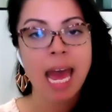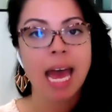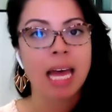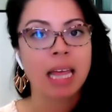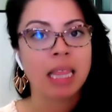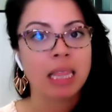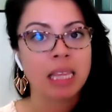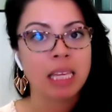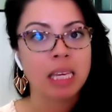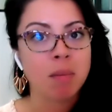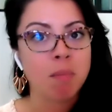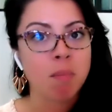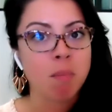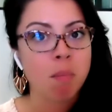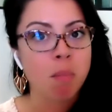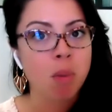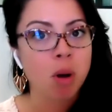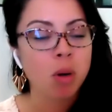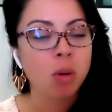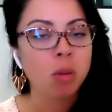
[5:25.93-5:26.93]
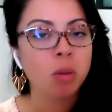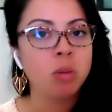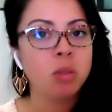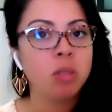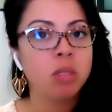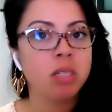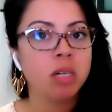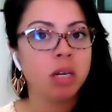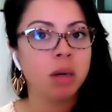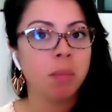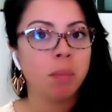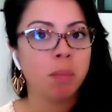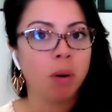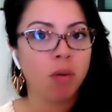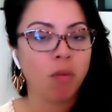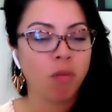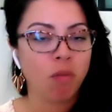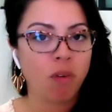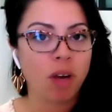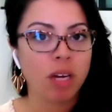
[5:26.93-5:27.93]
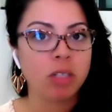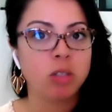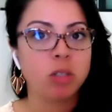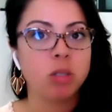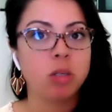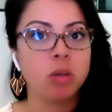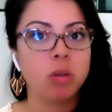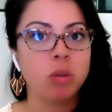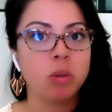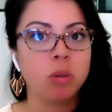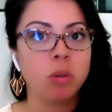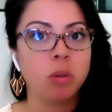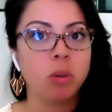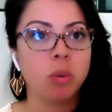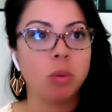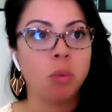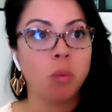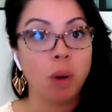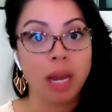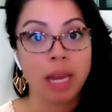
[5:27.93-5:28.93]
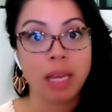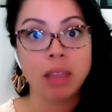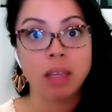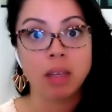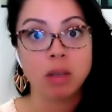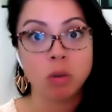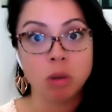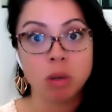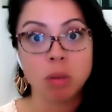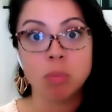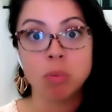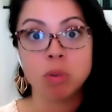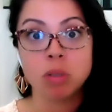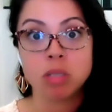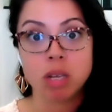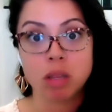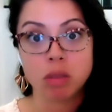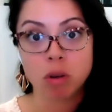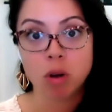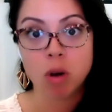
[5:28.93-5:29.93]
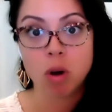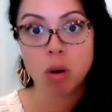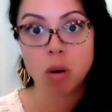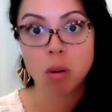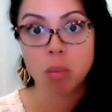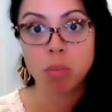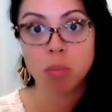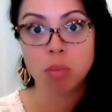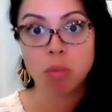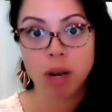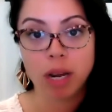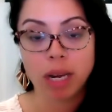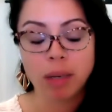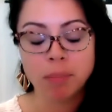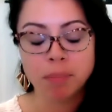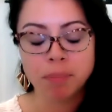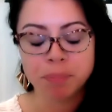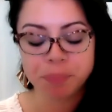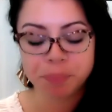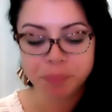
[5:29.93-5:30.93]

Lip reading: and the most professional way that you can present the home, right?